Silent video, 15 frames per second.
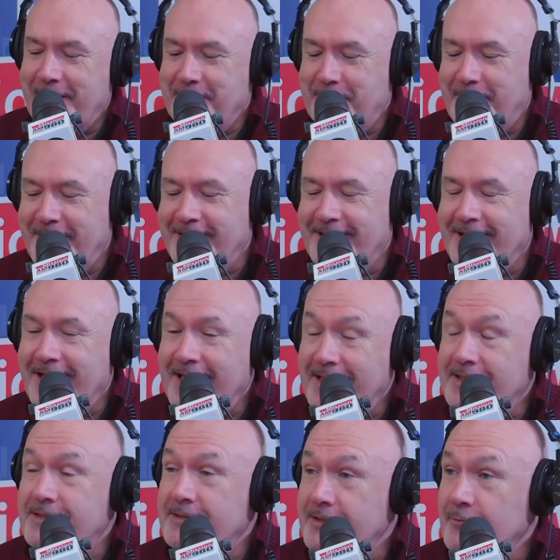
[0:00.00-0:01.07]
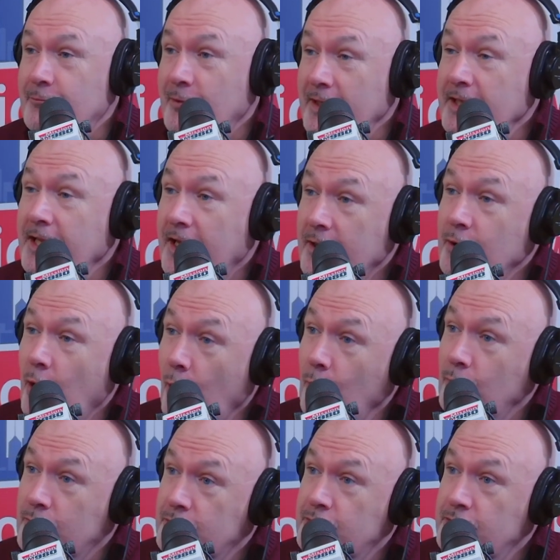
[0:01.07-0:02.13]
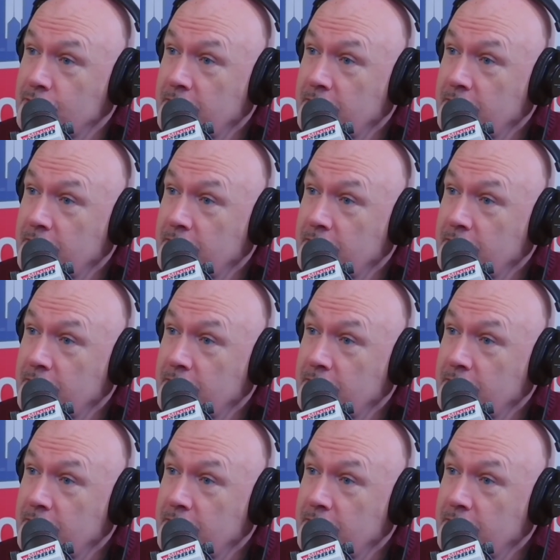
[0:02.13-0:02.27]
Bill. It's really a coach.